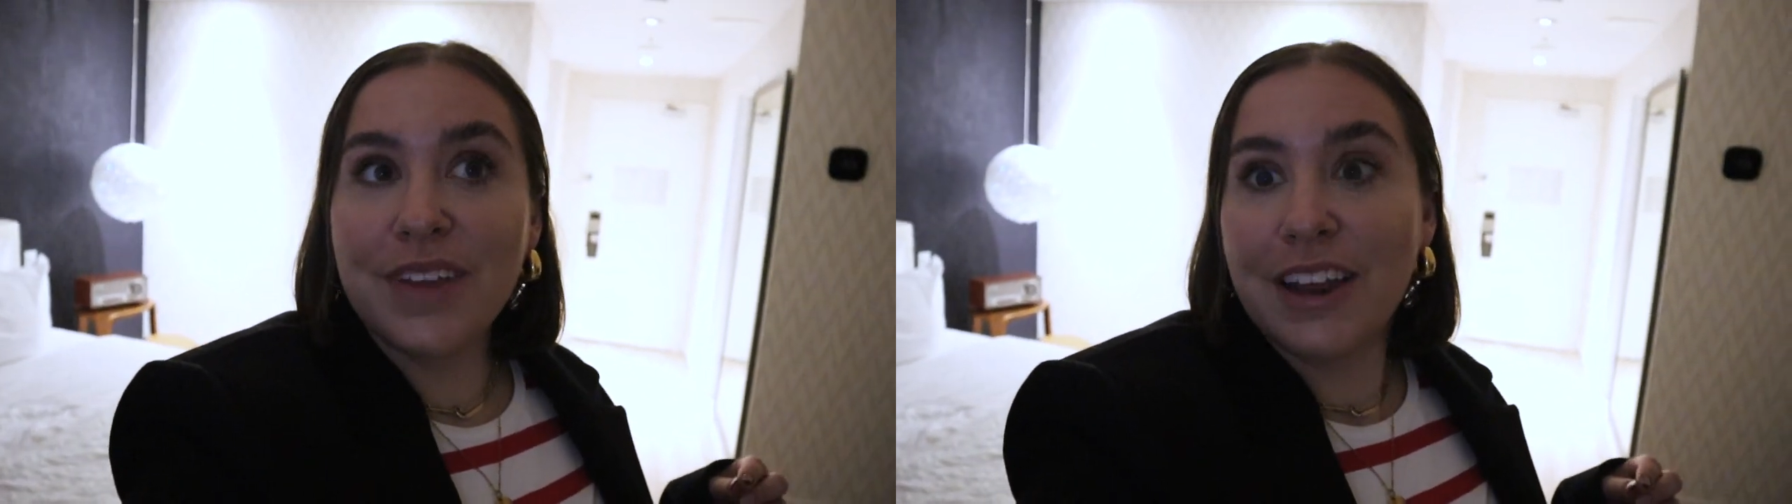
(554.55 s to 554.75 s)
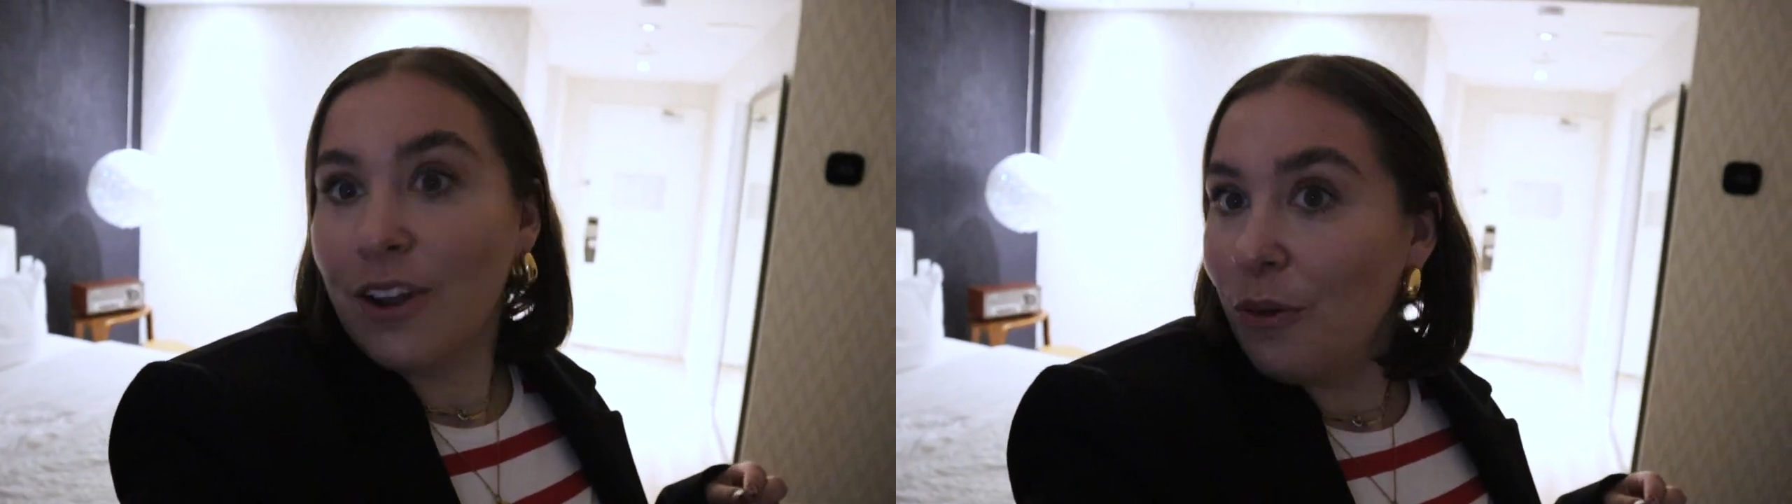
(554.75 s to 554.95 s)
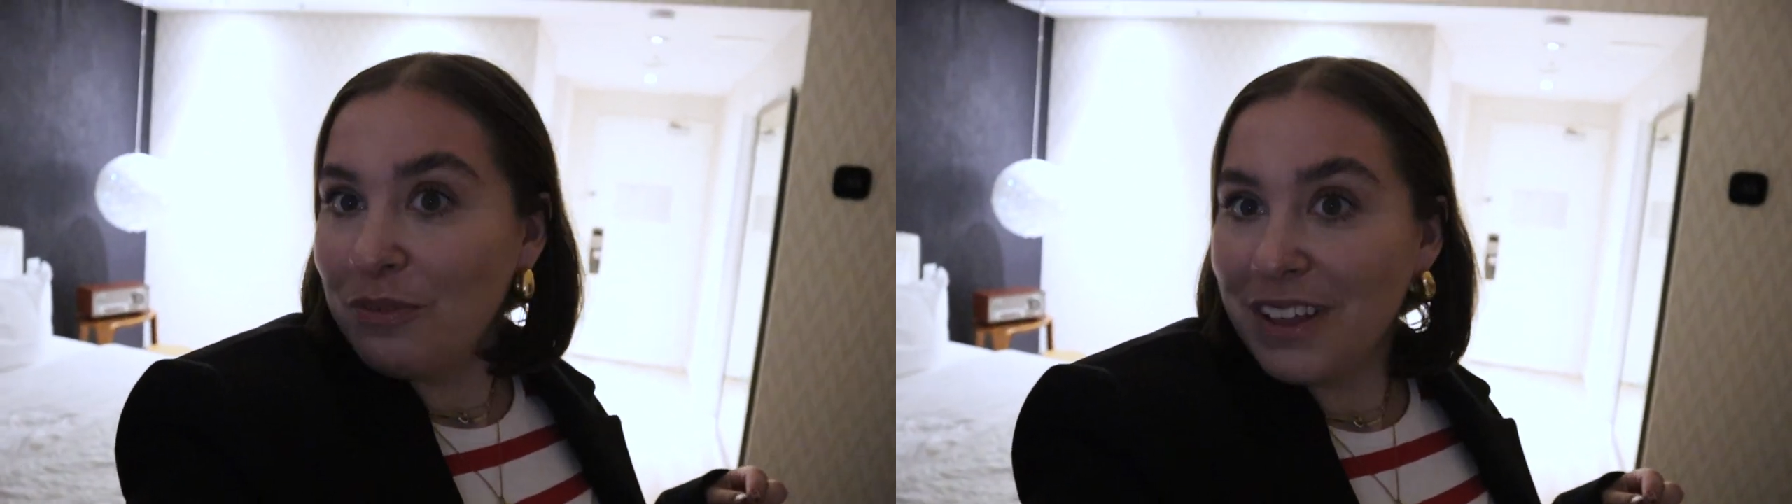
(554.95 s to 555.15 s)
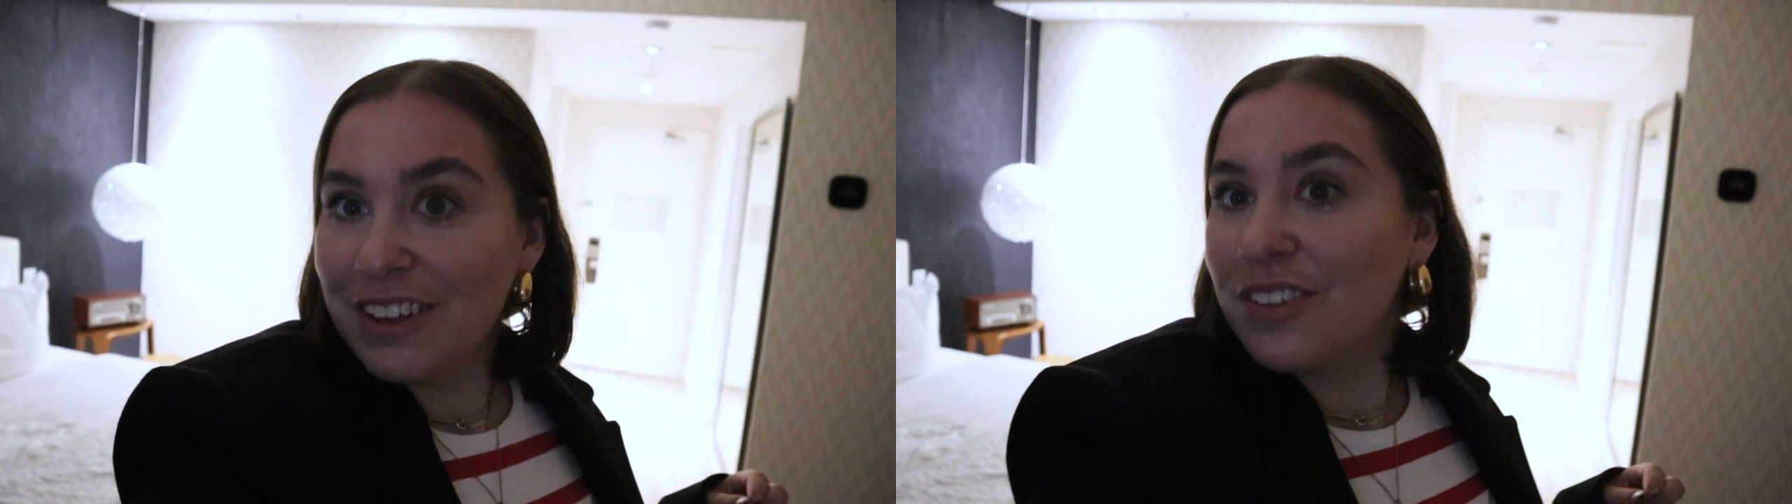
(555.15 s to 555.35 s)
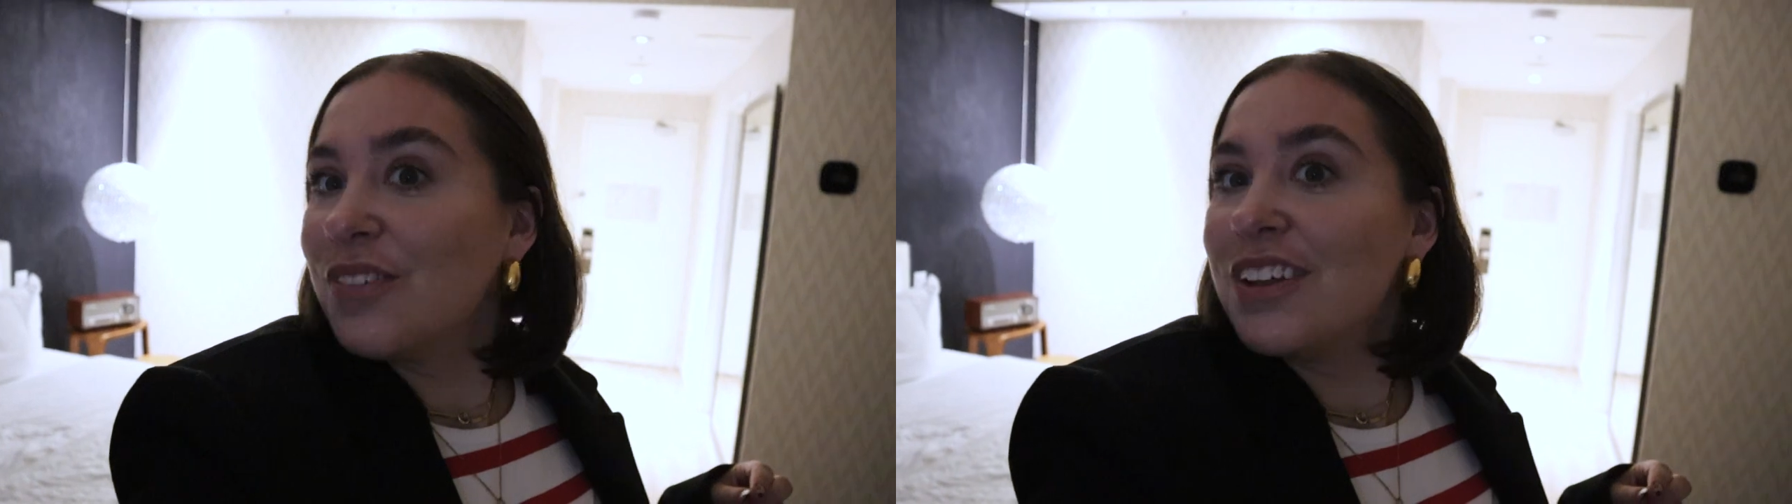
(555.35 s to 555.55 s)
and hopefully
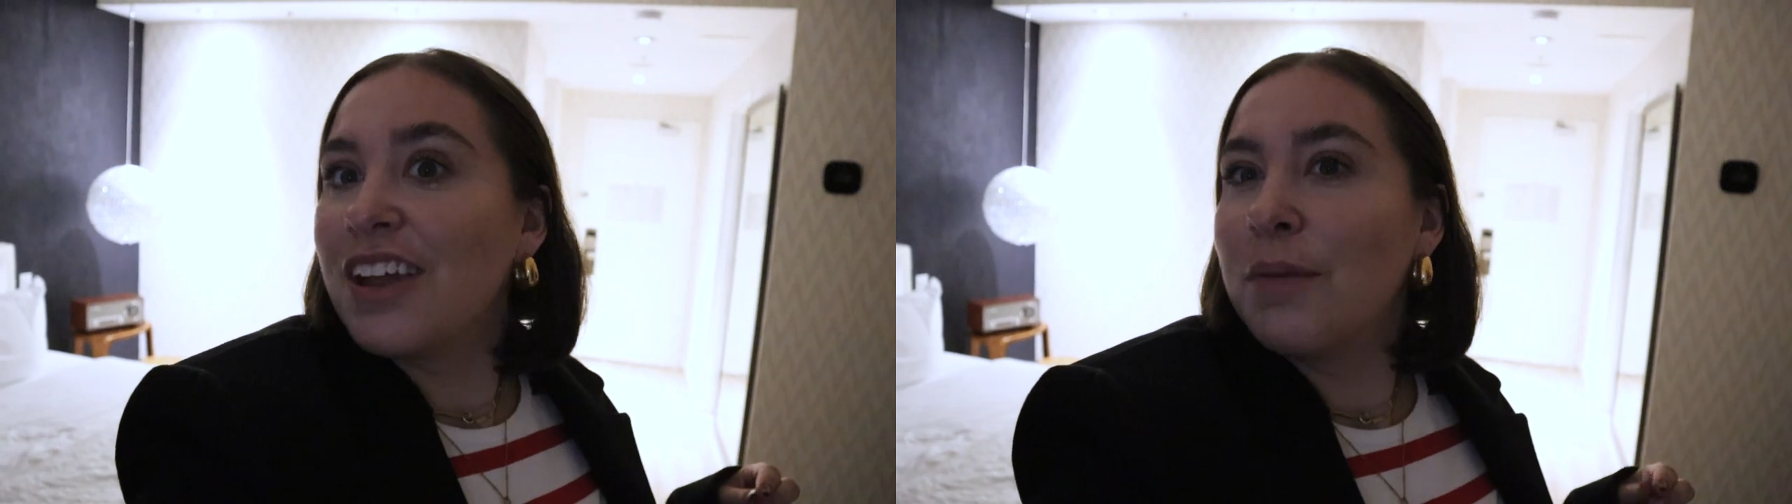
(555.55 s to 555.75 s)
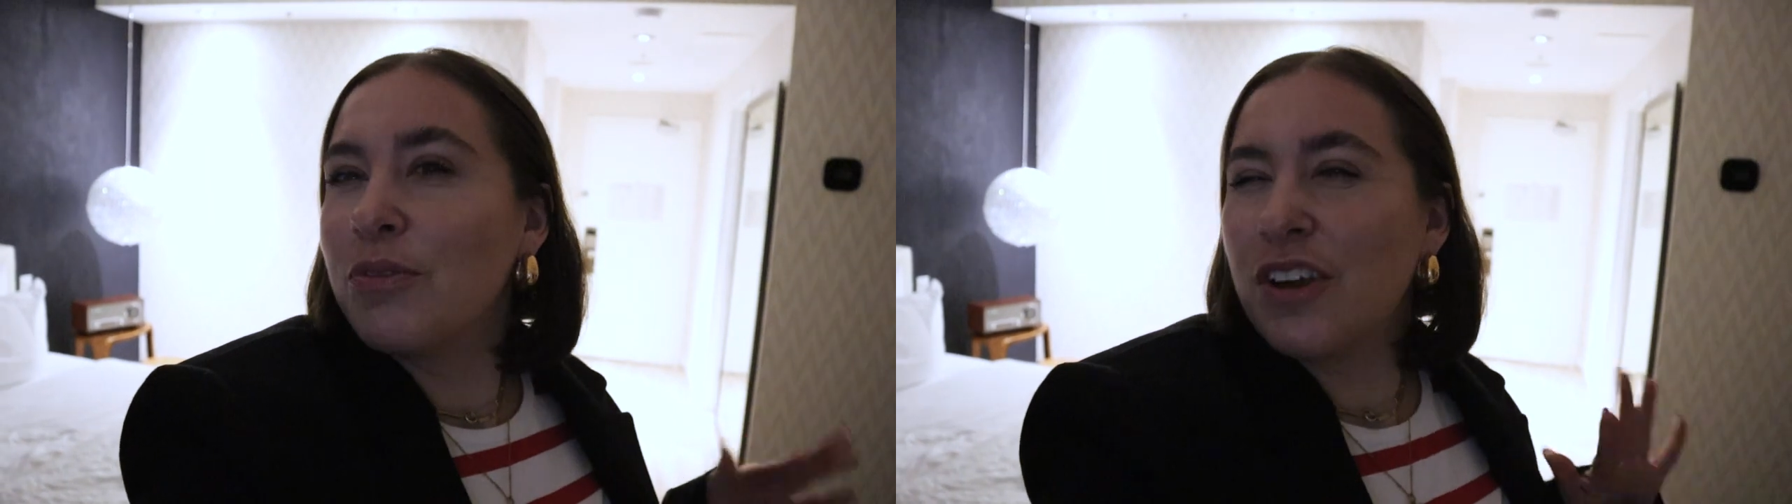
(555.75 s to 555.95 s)
it's a fun time.